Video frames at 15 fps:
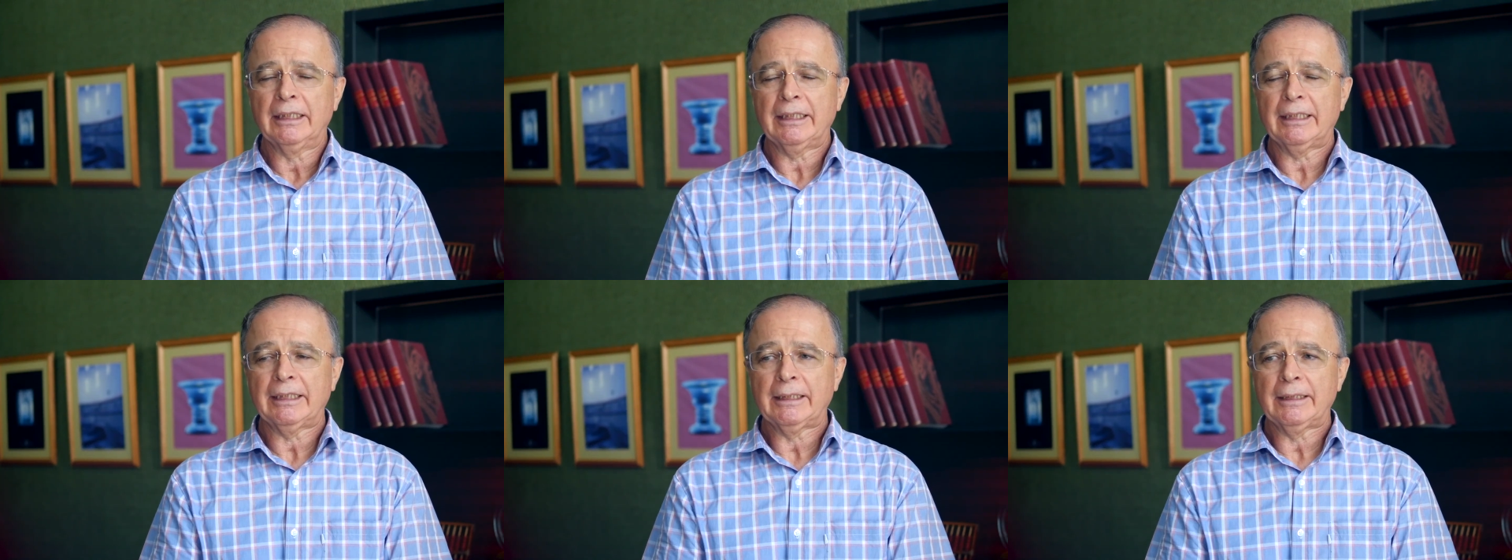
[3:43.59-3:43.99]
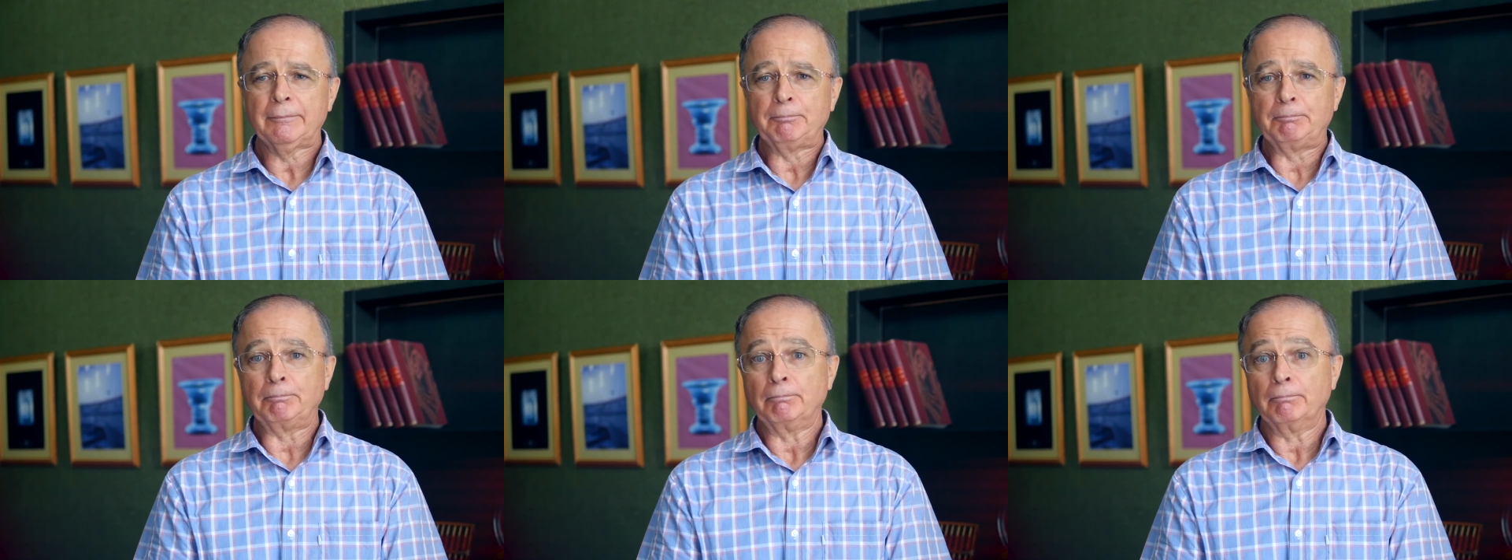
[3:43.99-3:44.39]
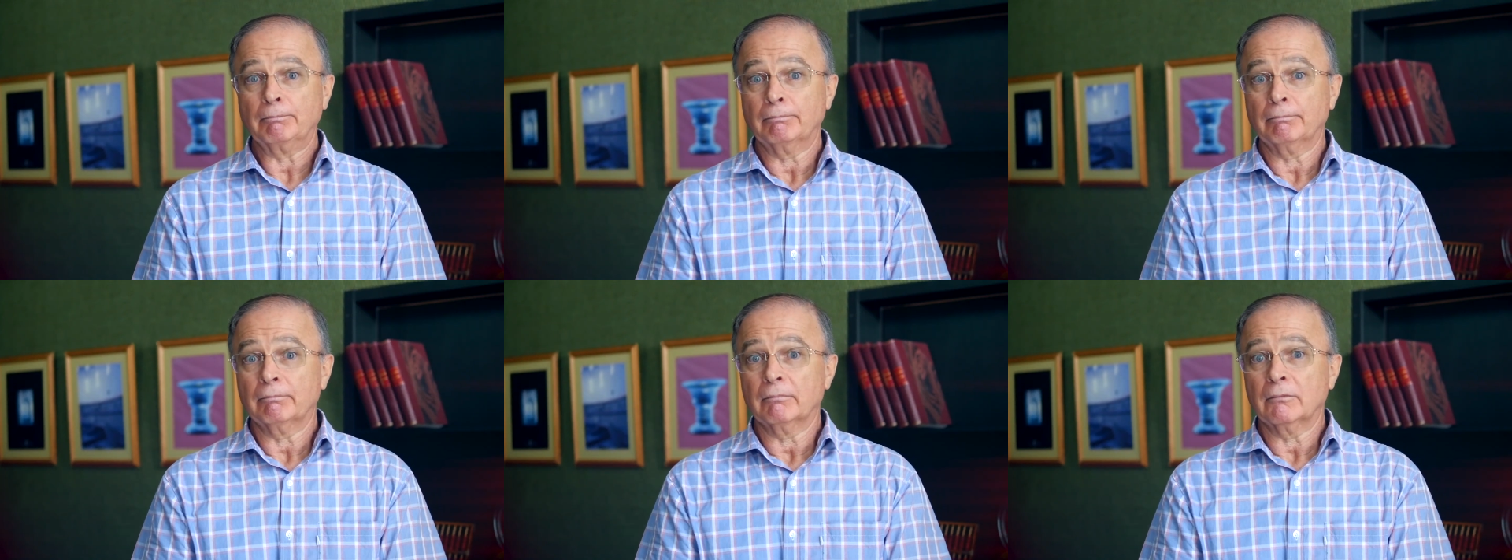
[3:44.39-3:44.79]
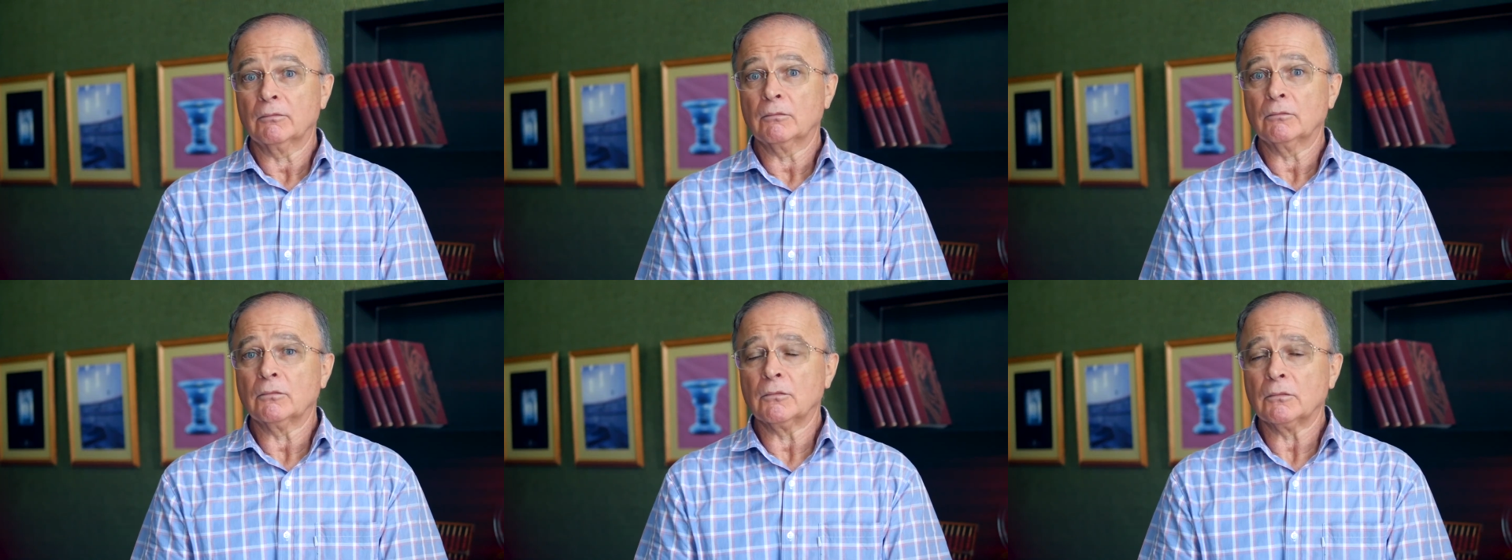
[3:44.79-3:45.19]
um,
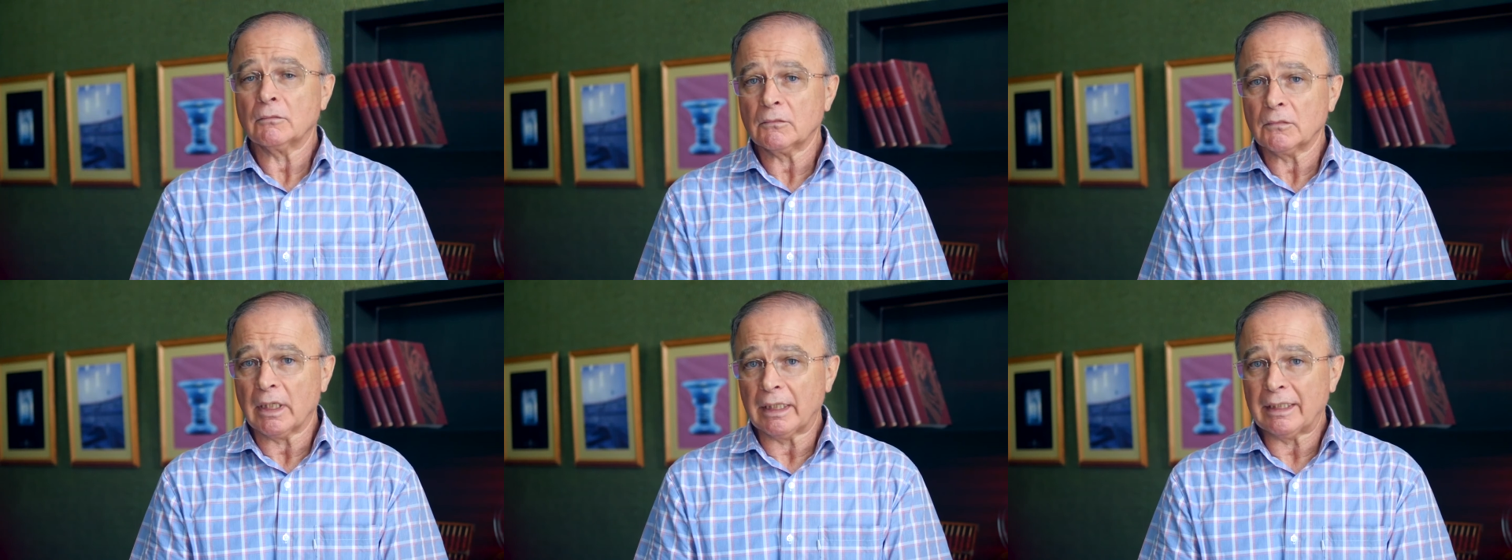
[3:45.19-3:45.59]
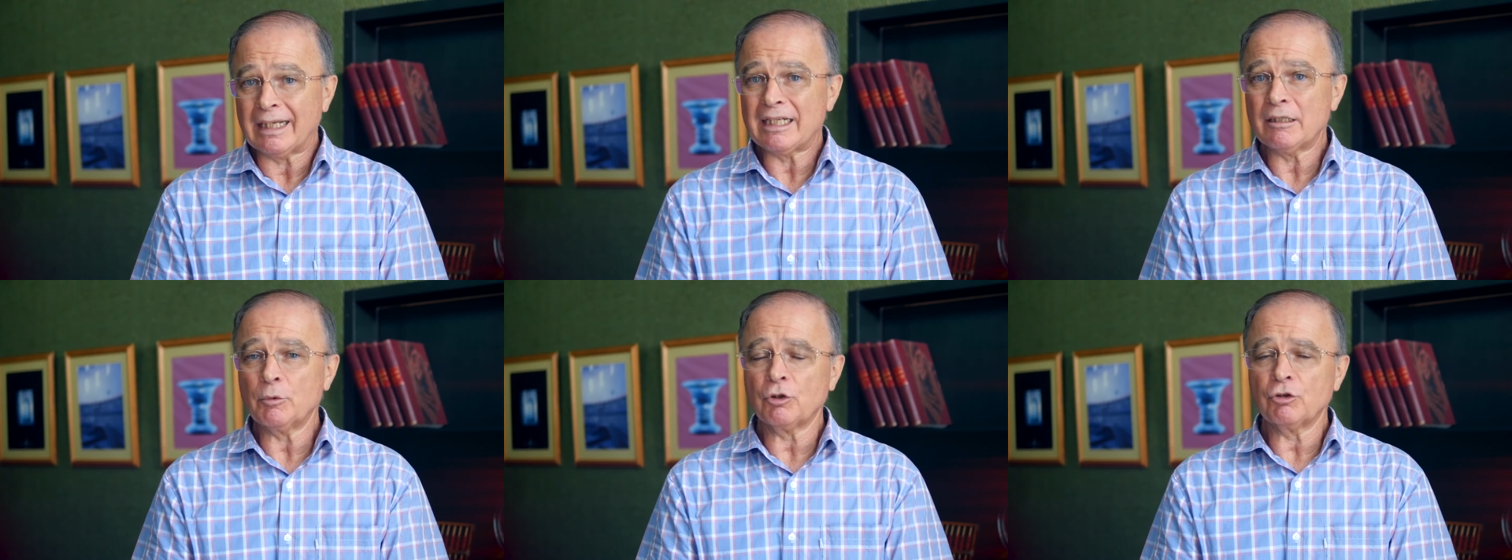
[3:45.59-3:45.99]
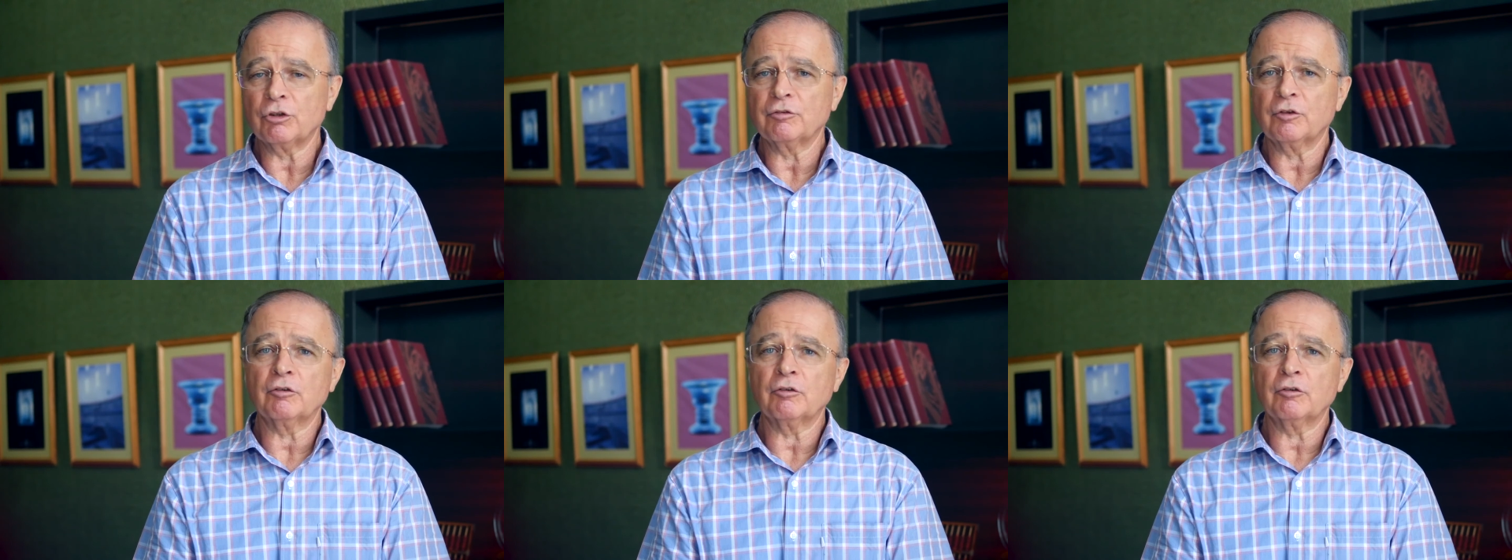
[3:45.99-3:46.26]
an element of